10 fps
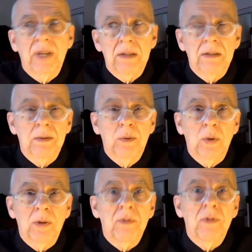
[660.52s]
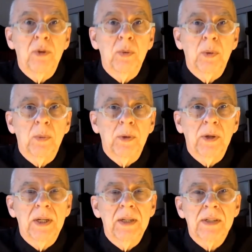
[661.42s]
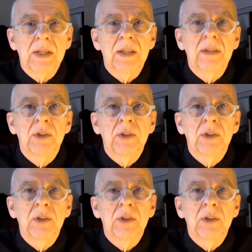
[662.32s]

fact, quite a few were worried as I